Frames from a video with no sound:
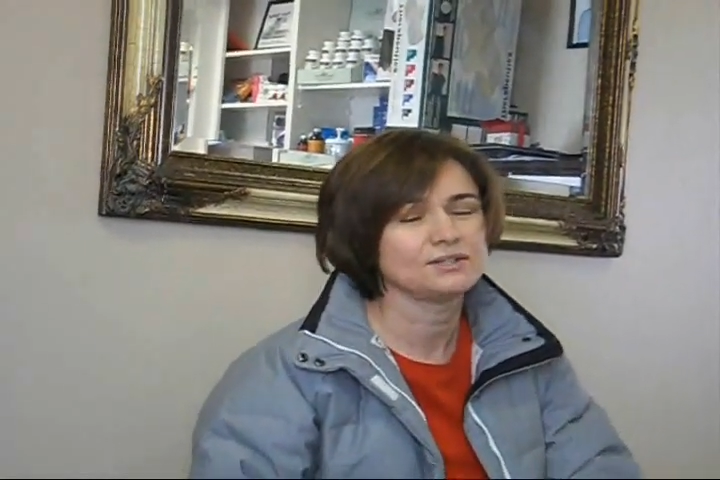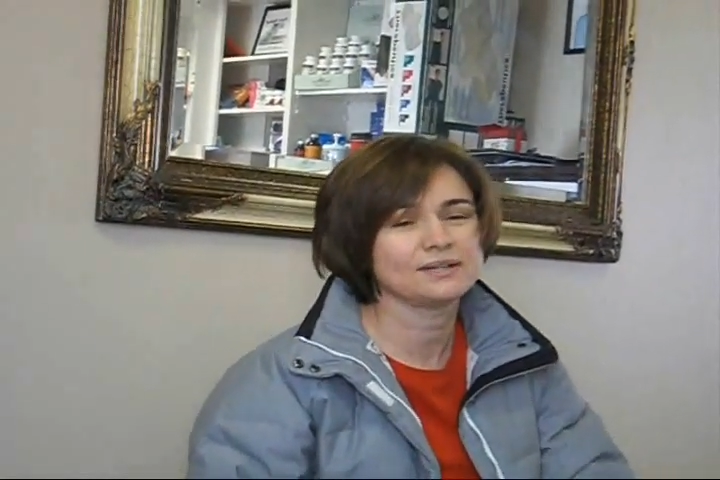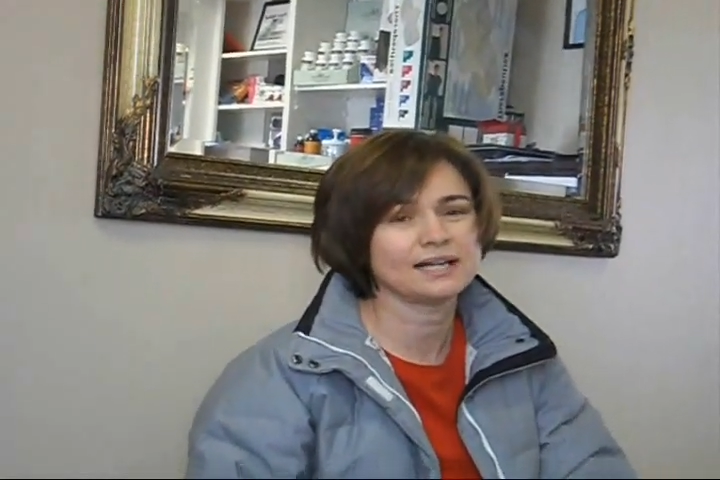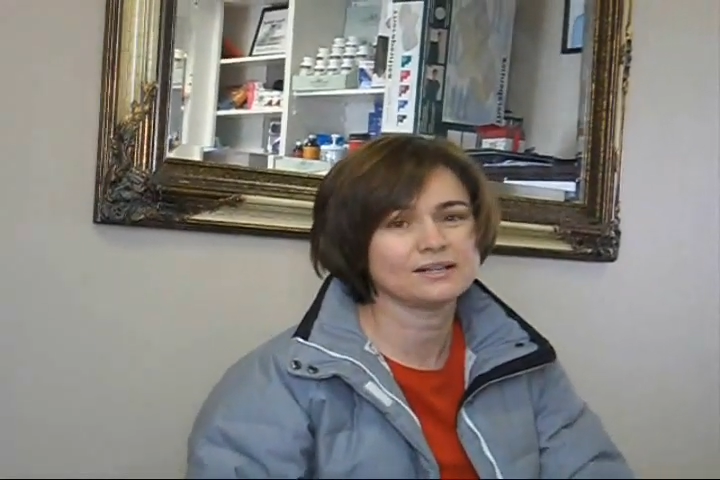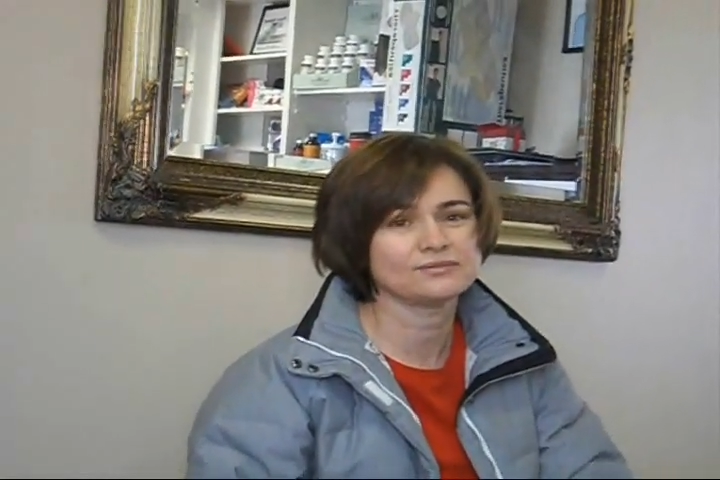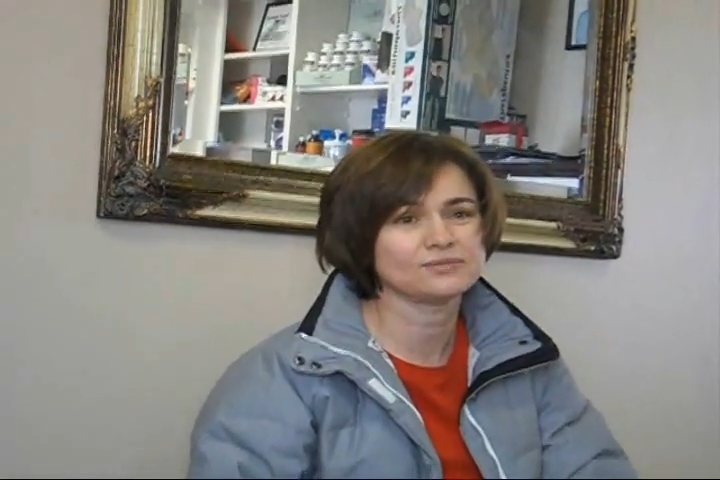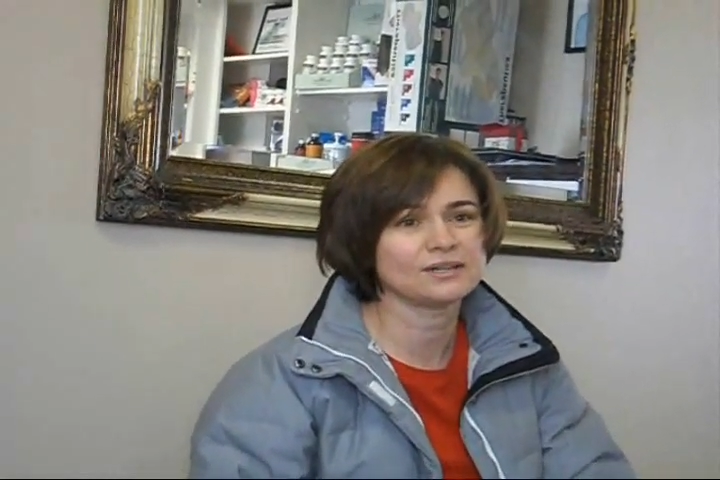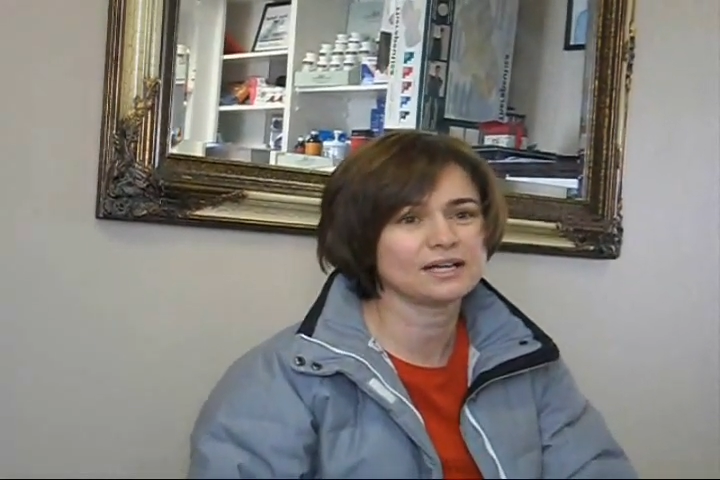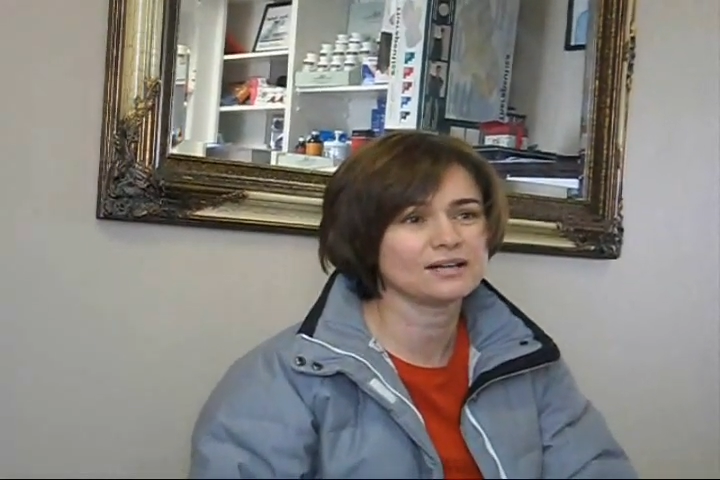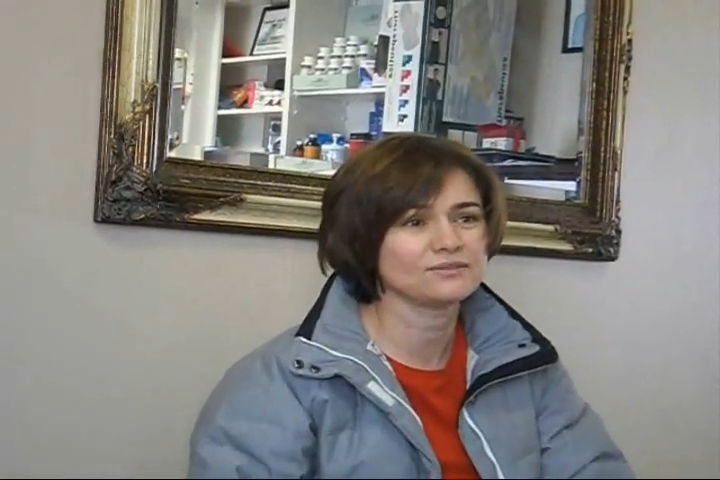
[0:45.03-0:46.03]
you have
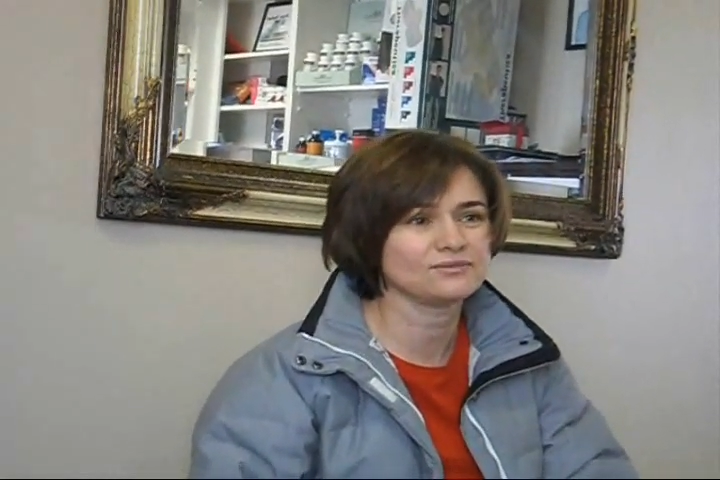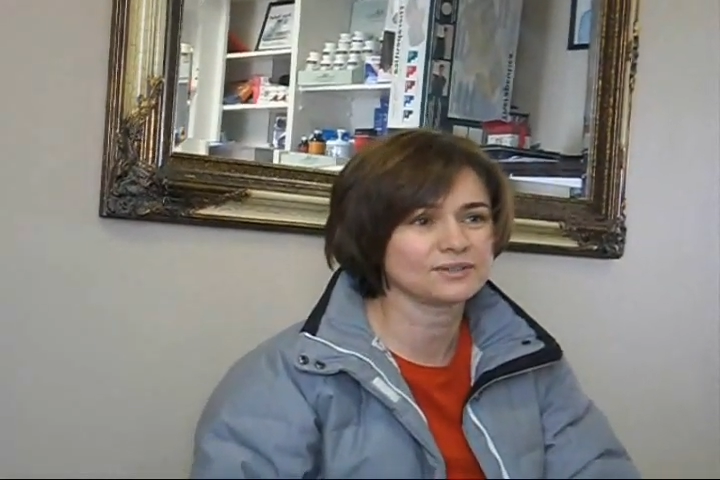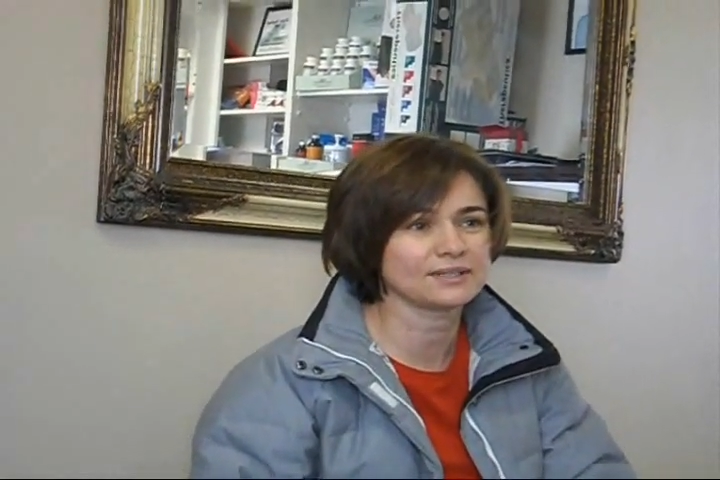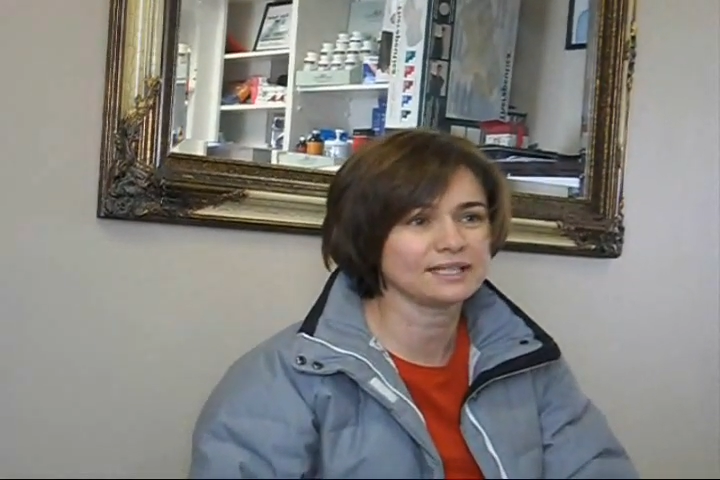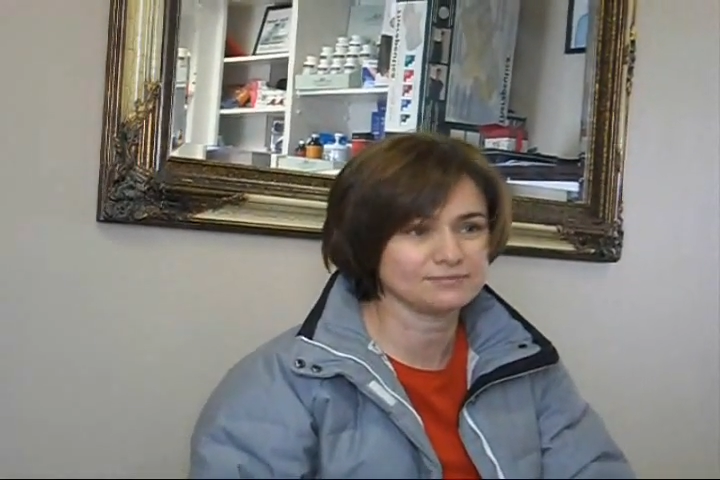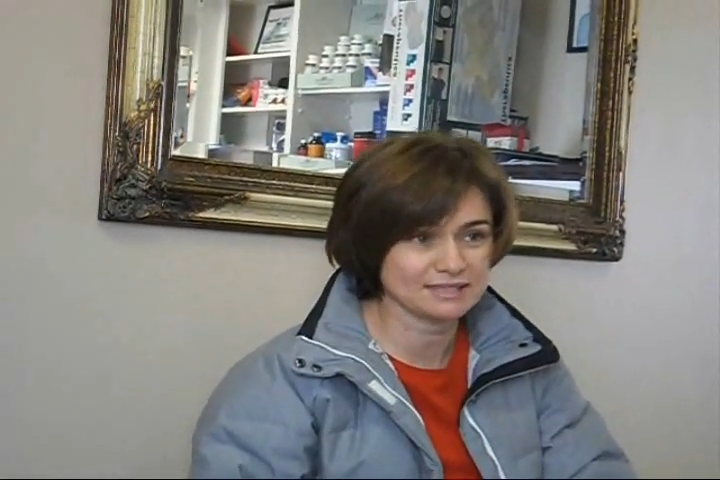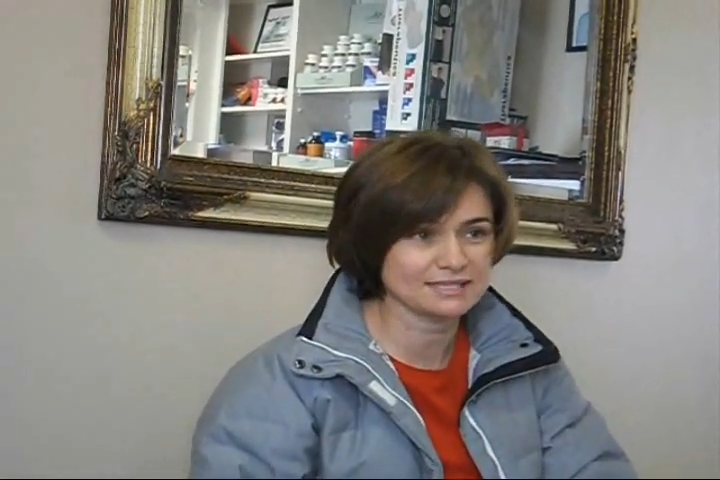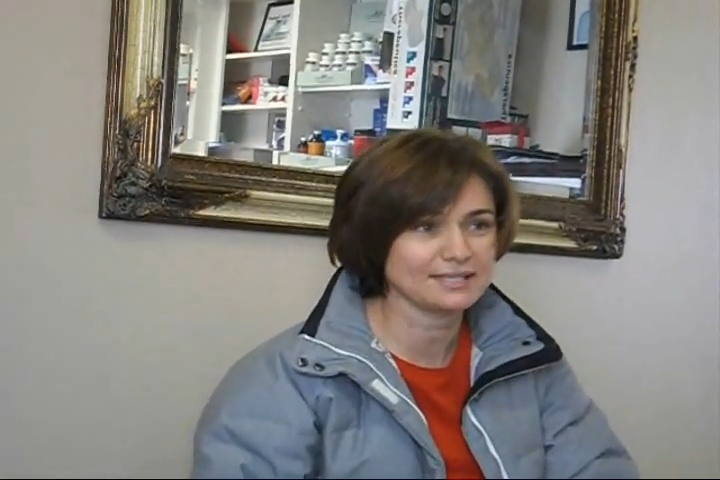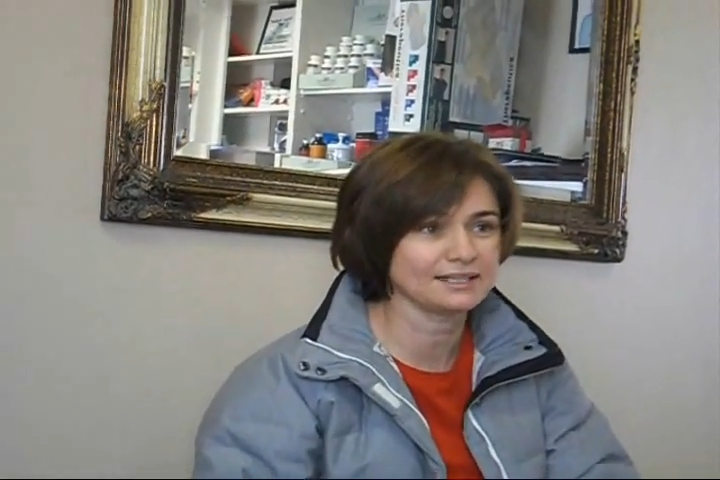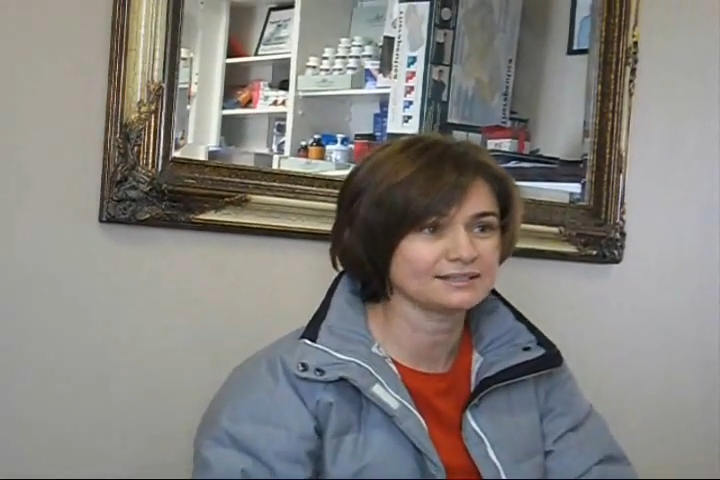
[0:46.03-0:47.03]
uh, very
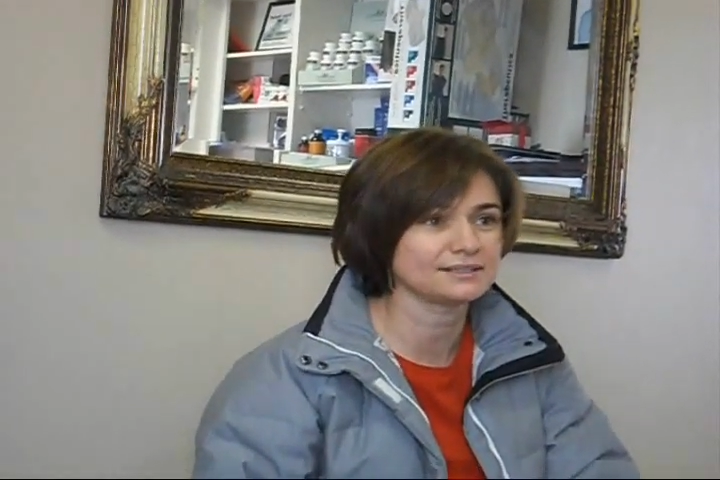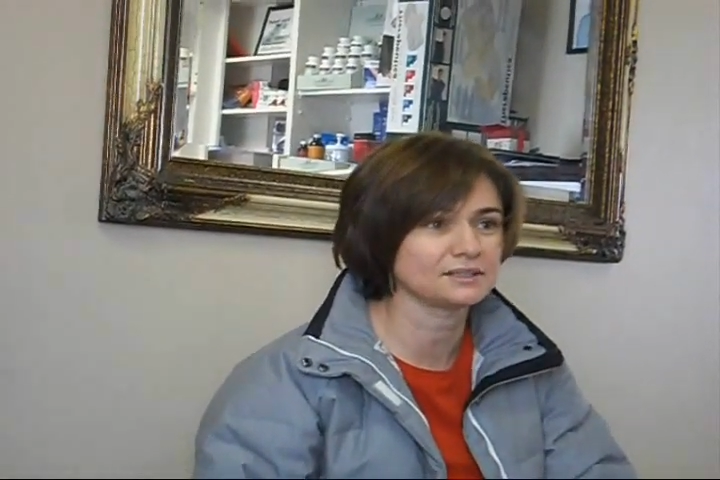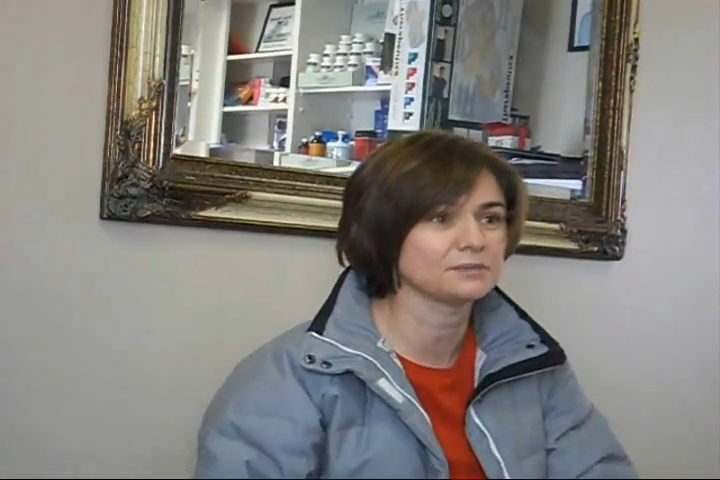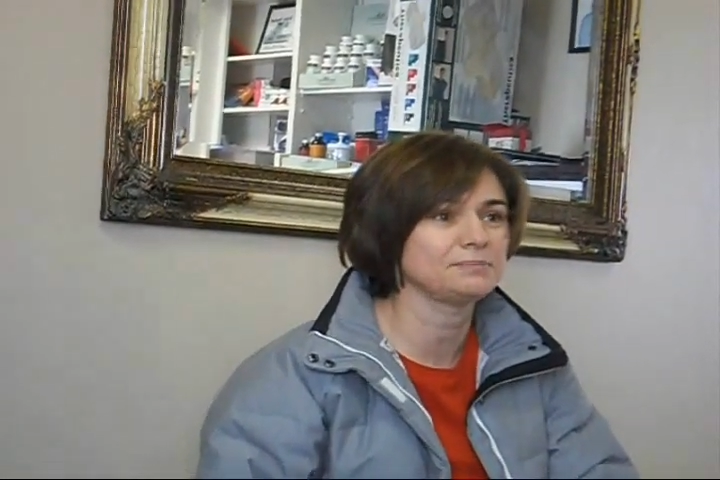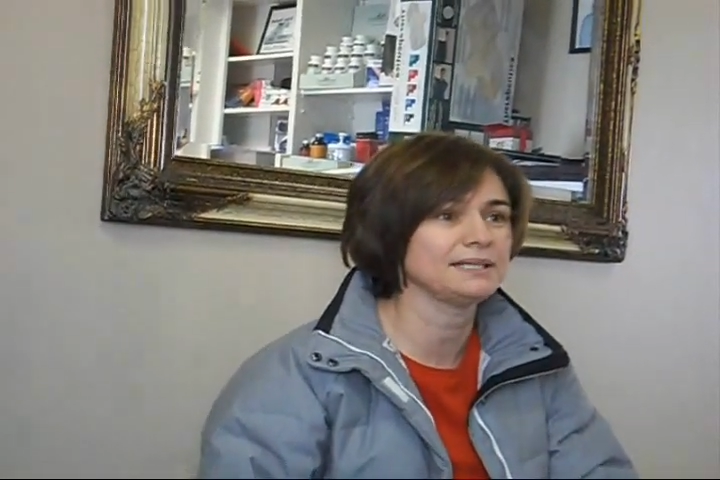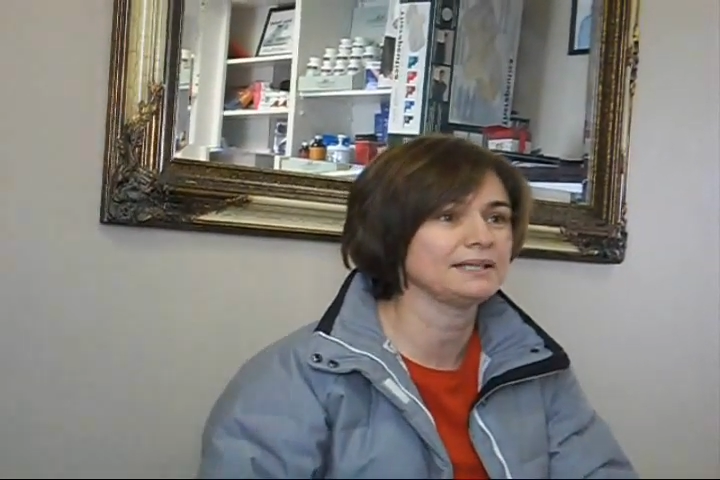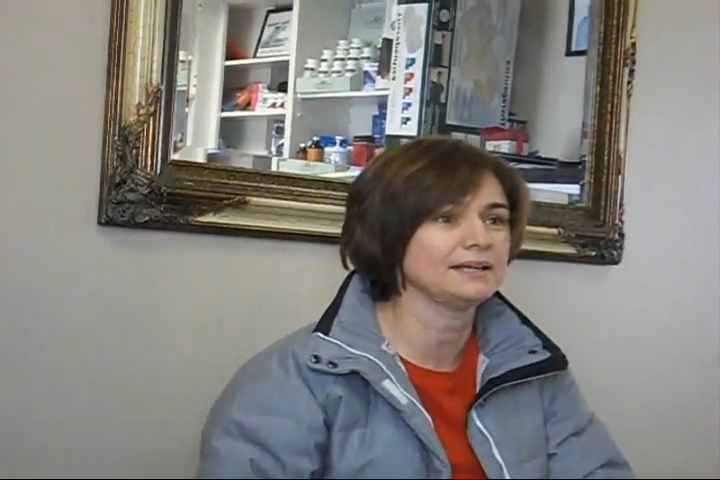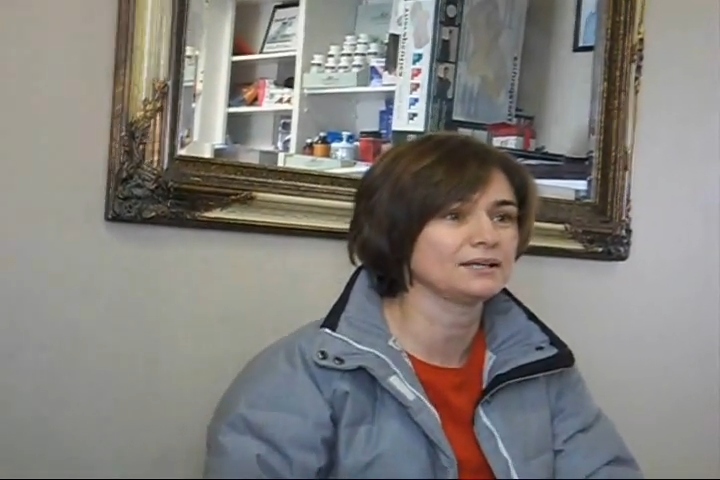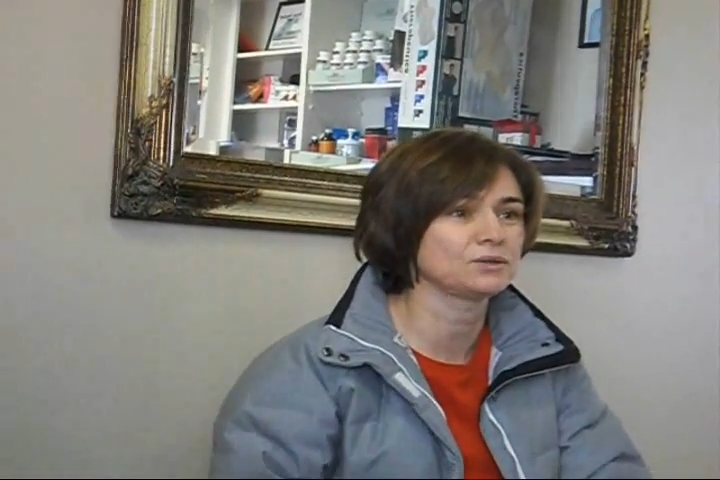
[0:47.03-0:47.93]
intense therapy,